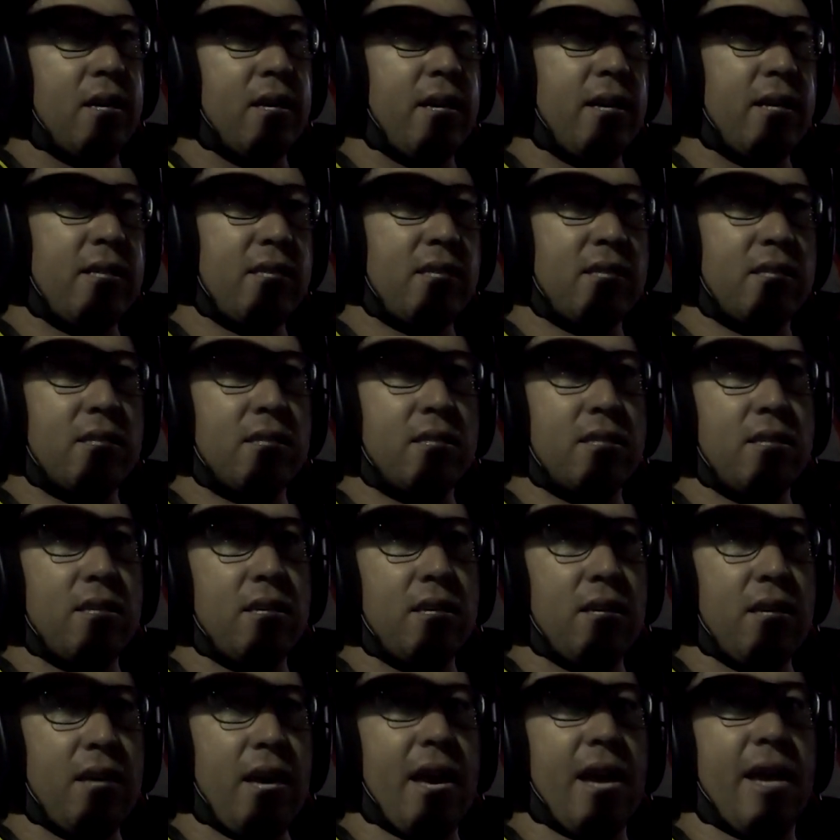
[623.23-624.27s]

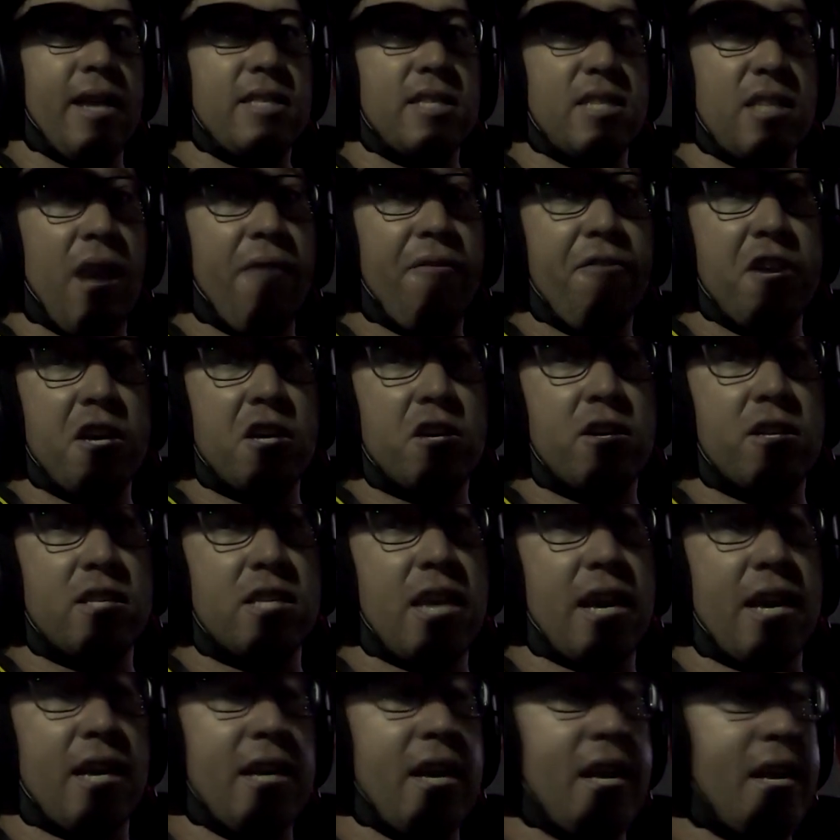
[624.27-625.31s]
It's definitely a good
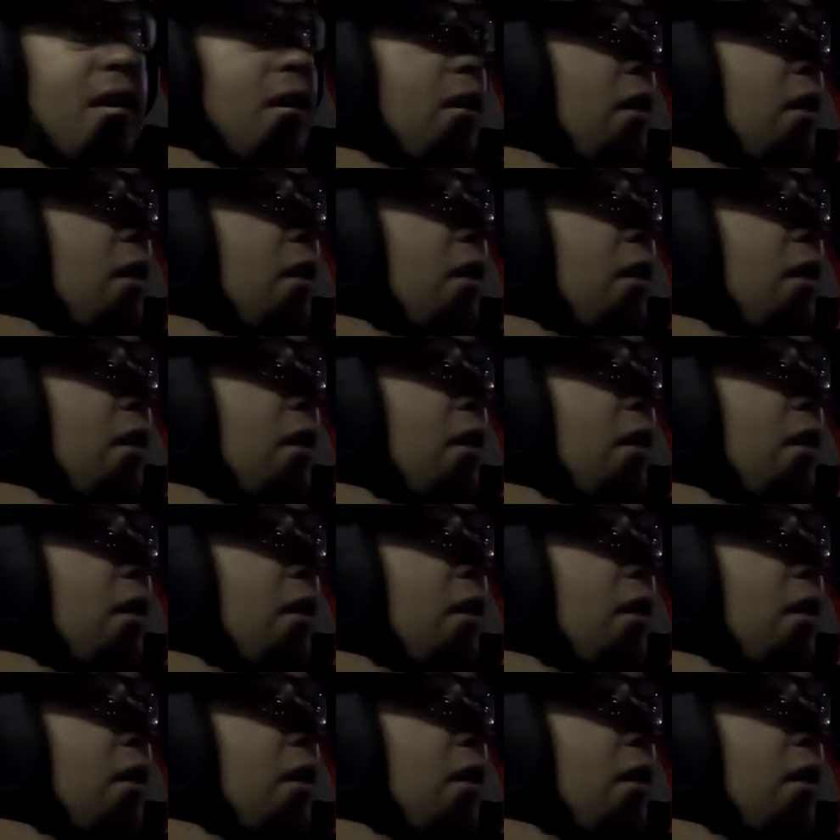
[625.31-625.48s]
technique.